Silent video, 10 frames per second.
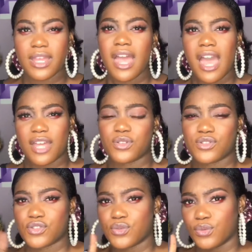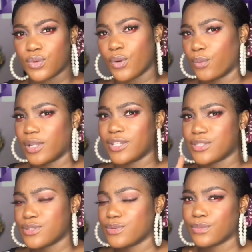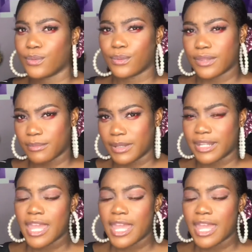I thought you were into older men.